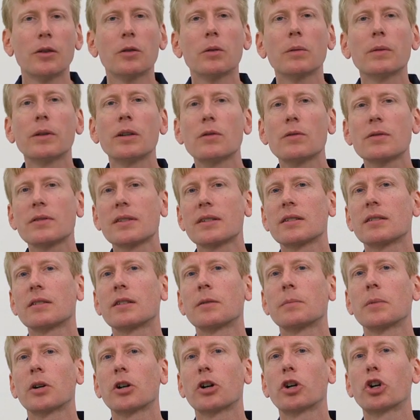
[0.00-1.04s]
We use the
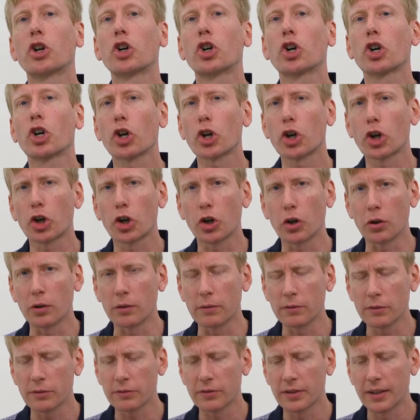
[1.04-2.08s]
term
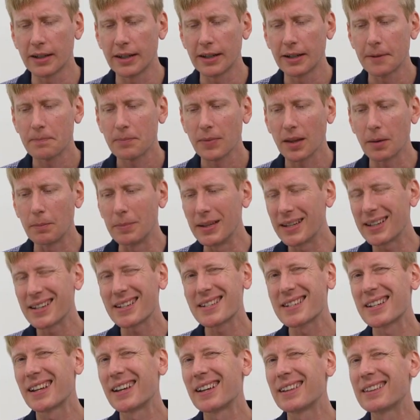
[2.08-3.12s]
curve
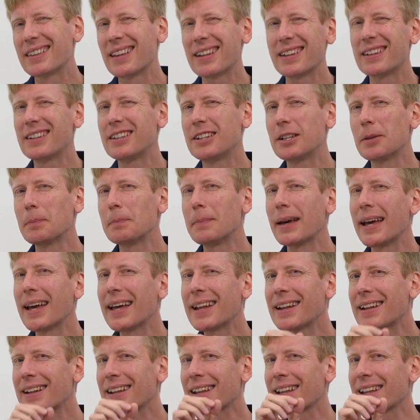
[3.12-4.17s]
because the
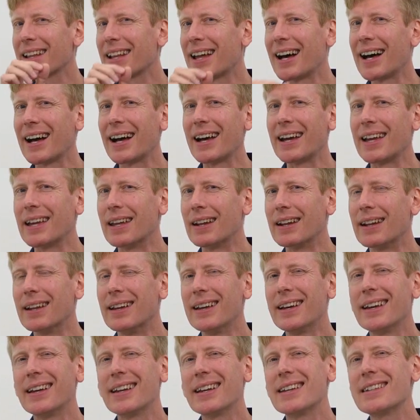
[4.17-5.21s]
demand
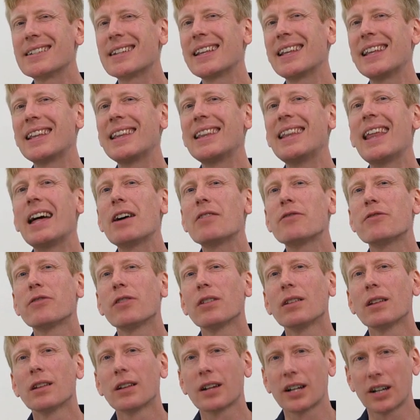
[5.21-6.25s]
line is a
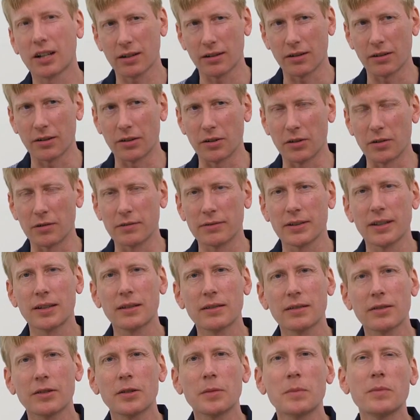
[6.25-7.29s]
level curve, a
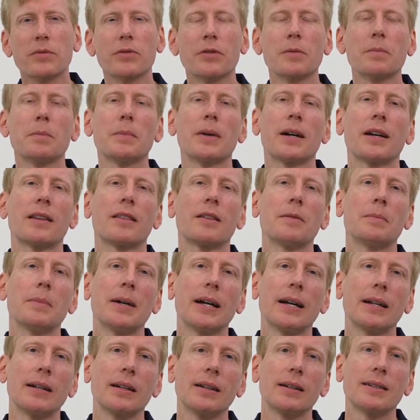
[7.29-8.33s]
term from
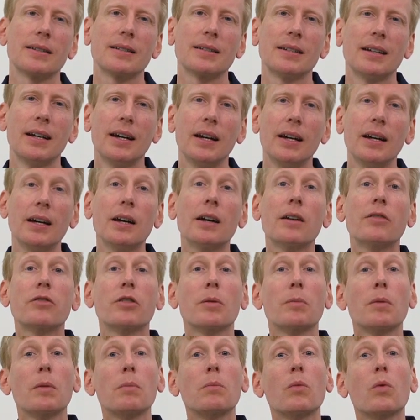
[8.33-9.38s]
mathematics,
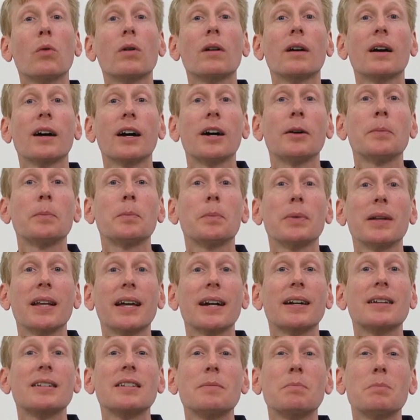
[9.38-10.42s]
from a more
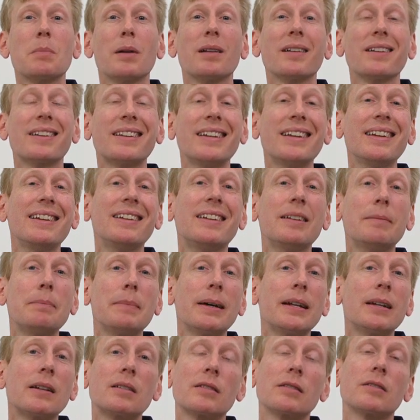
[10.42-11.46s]
complex
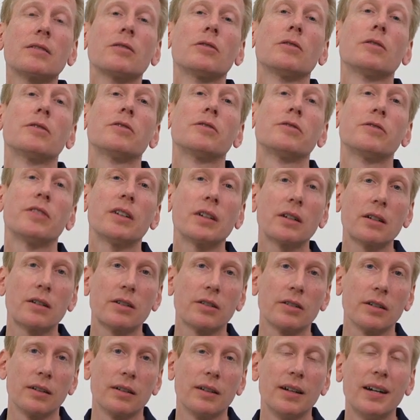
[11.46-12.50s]
multi-dimensional
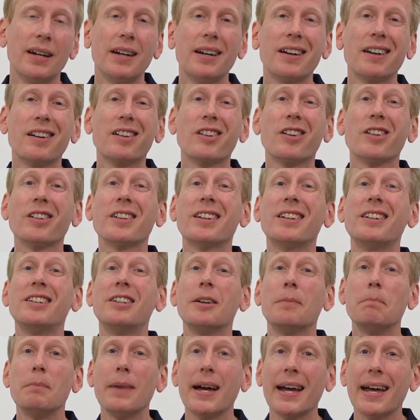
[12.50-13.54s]
function called a
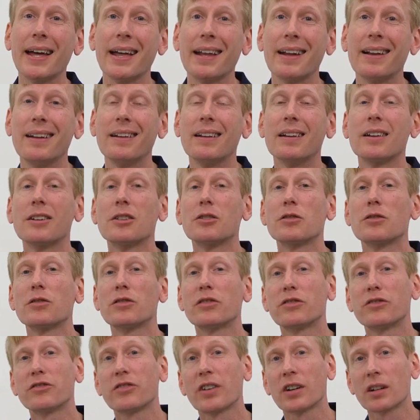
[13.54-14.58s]
demand
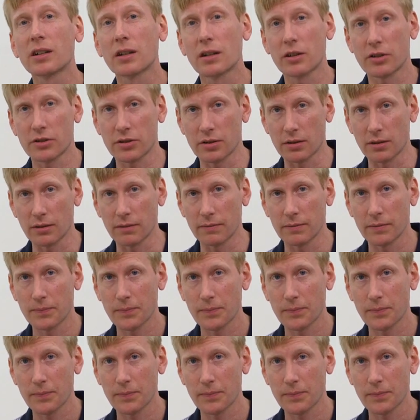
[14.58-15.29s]
function,